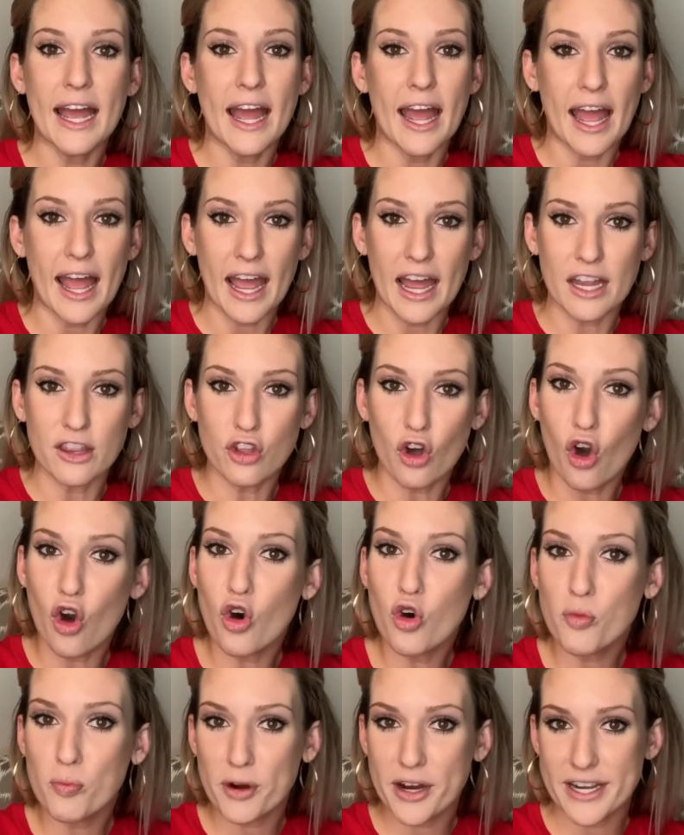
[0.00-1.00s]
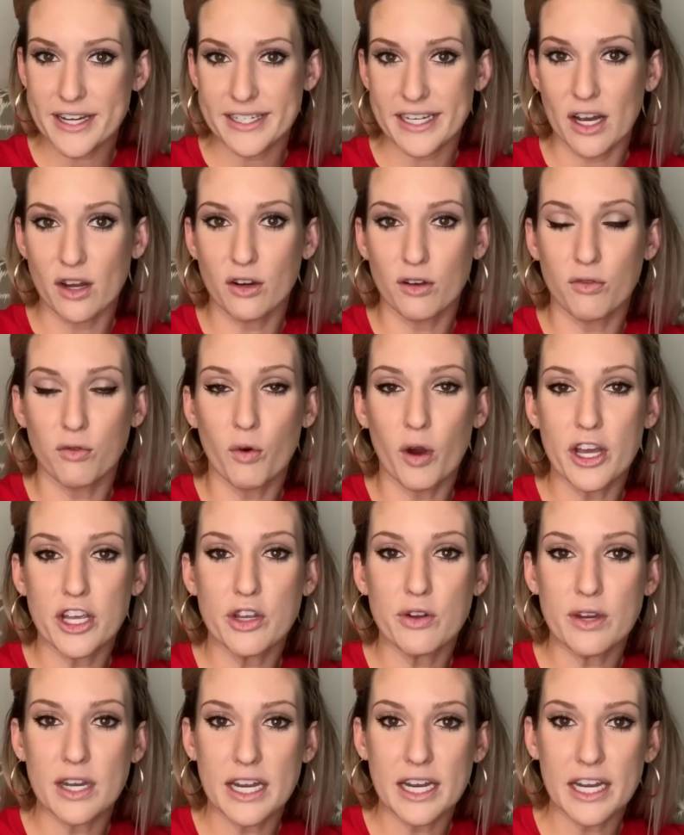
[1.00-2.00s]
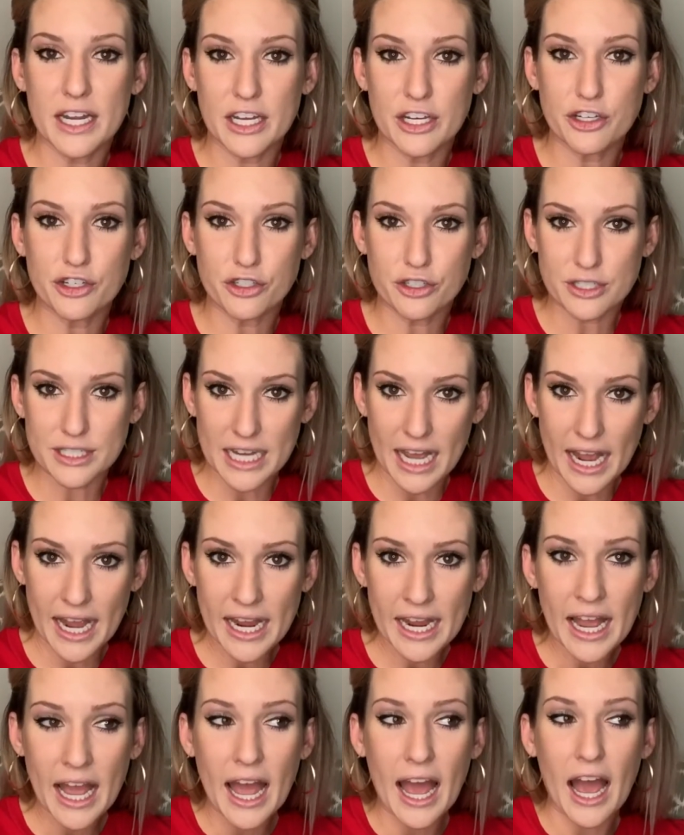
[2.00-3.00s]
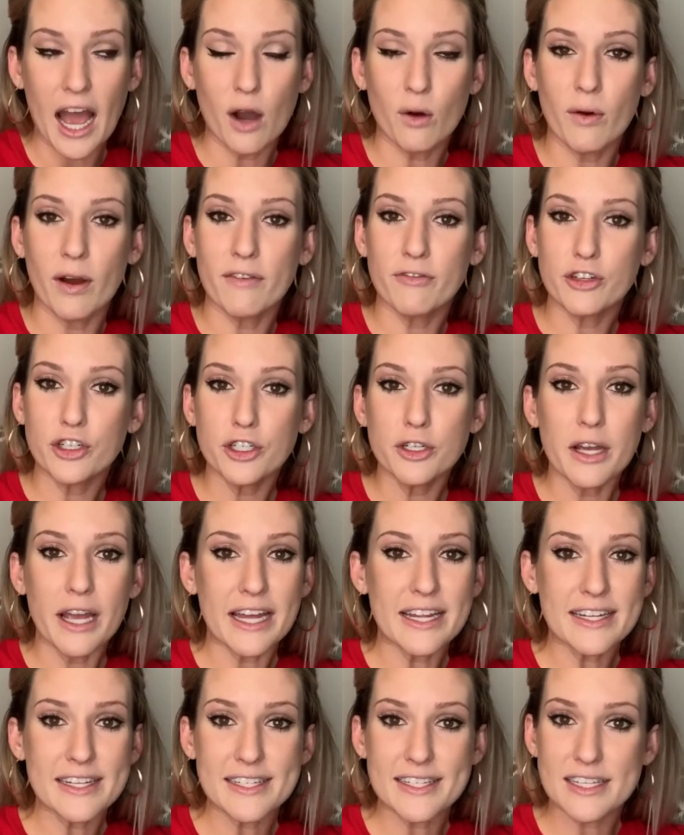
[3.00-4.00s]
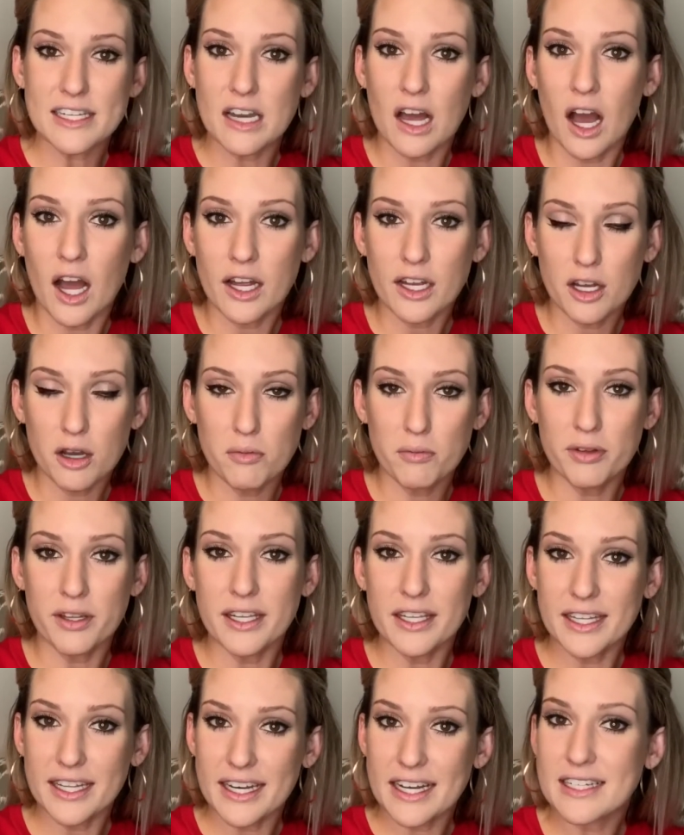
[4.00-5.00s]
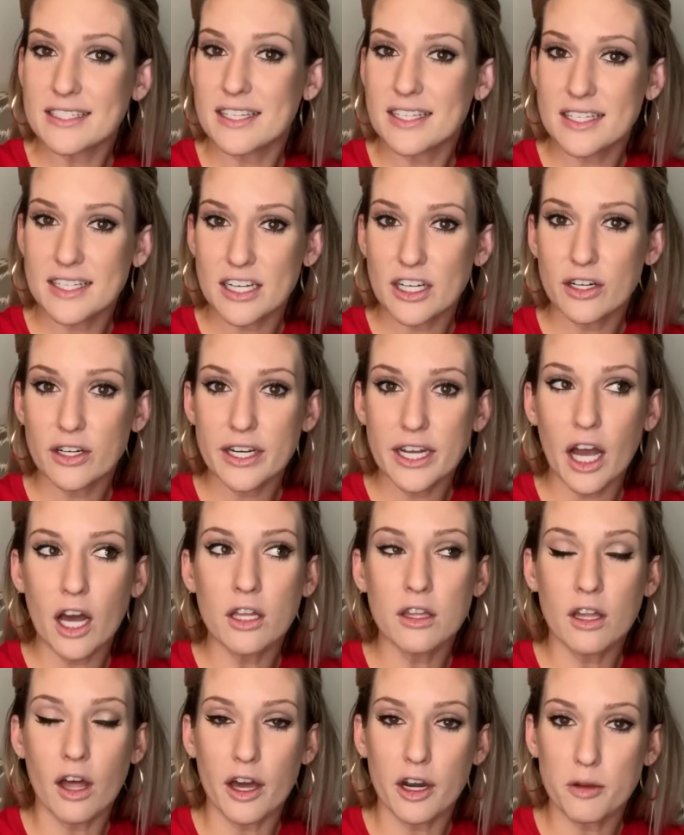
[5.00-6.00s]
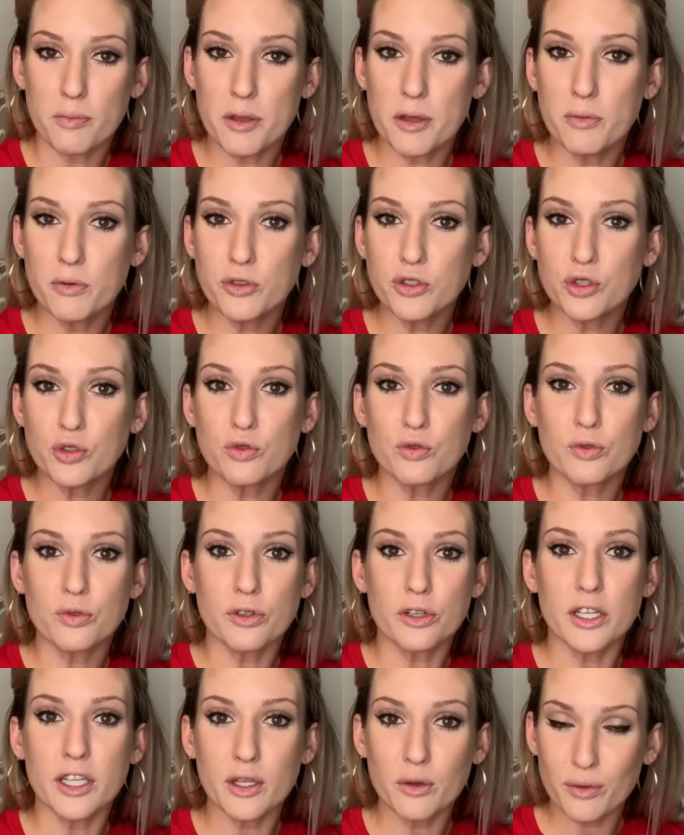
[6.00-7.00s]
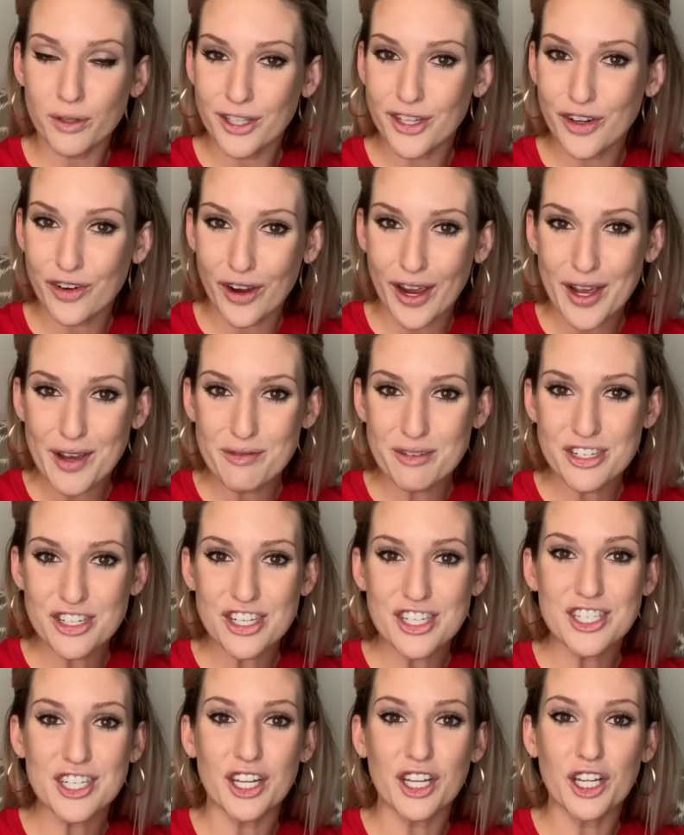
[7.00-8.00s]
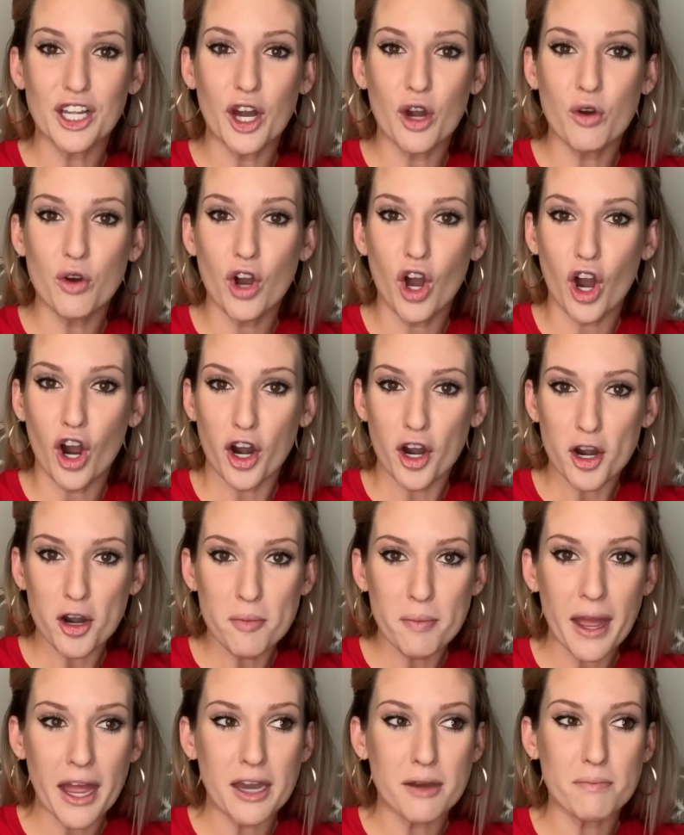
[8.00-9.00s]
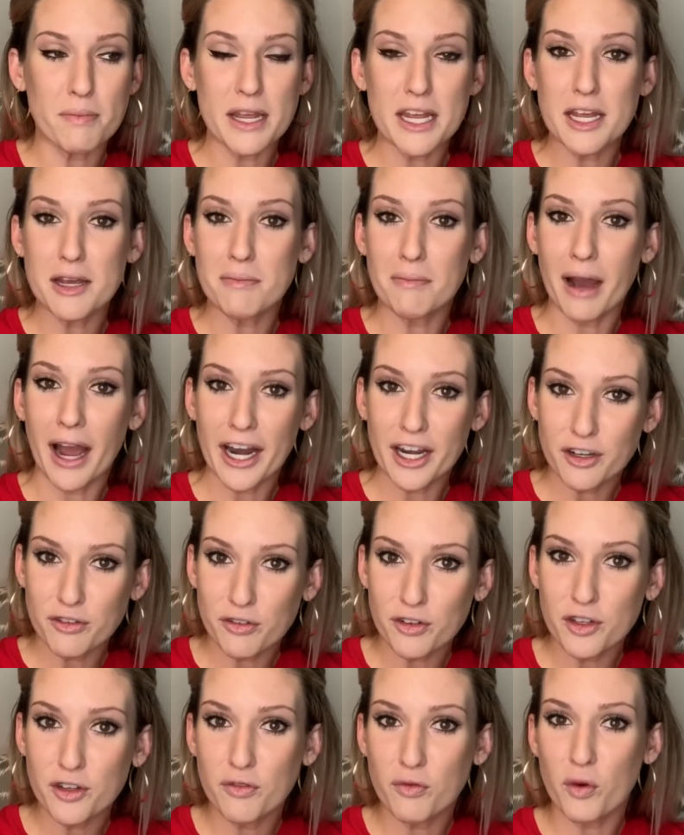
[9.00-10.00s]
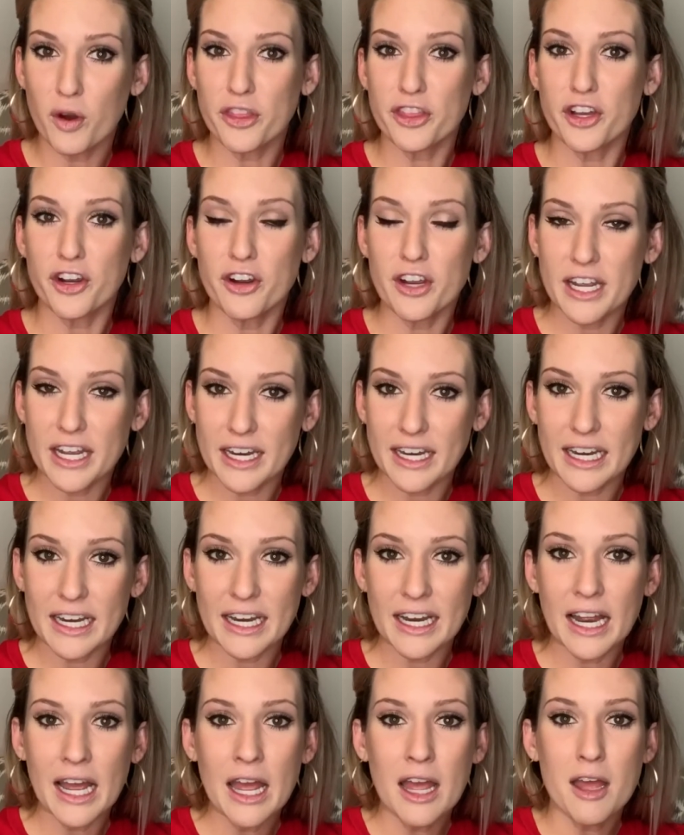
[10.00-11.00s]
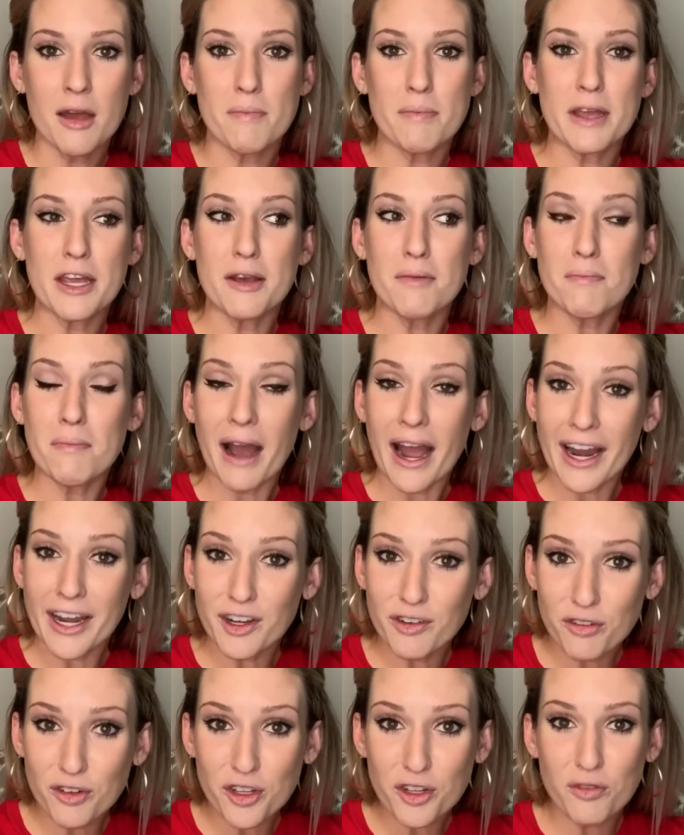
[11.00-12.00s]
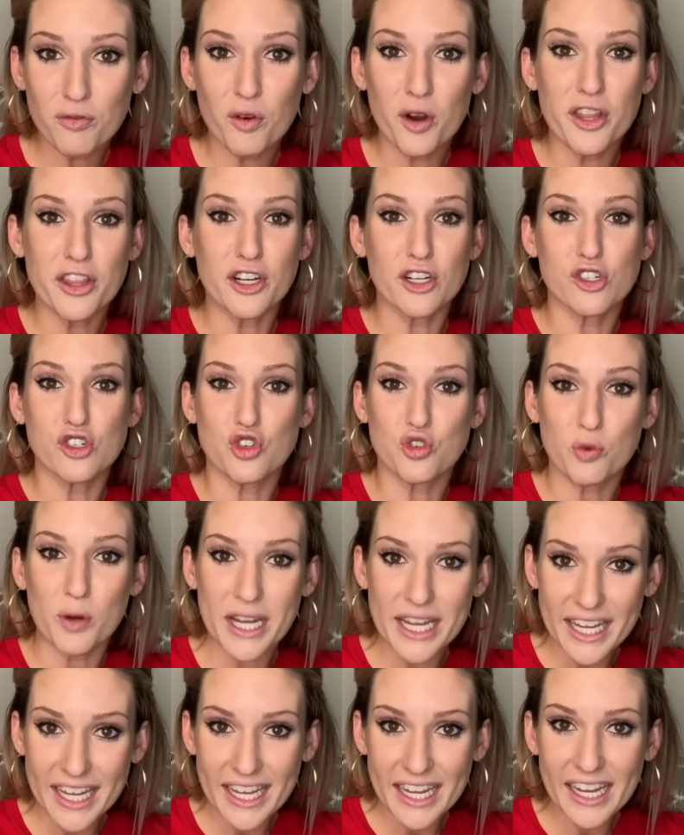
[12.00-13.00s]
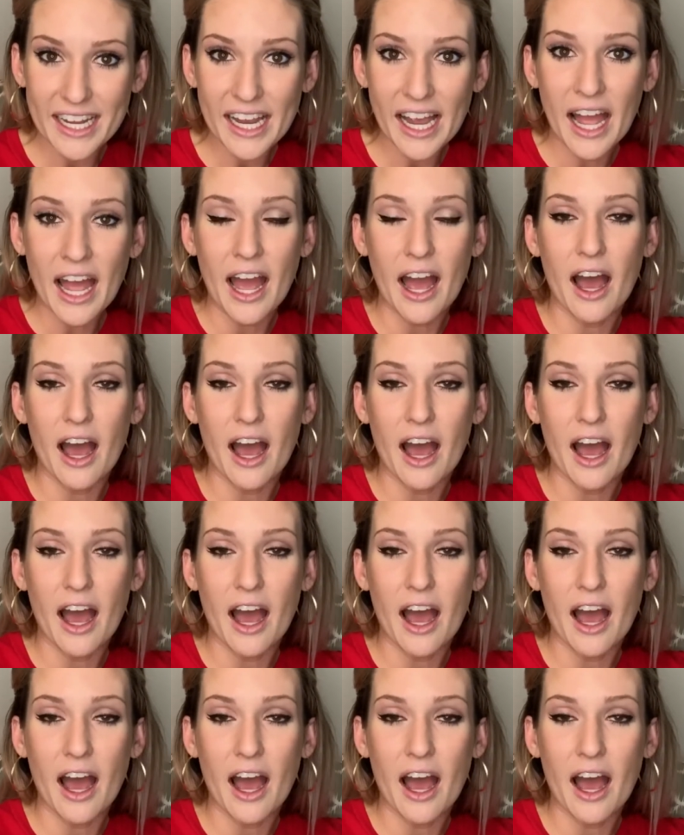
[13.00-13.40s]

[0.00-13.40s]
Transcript: and the whole breakdown of what you need in your day. However, it is not completely necessary. A lot of people do really great with just a low carb and being mindful of what they're eating, being mindful of what they're drinking.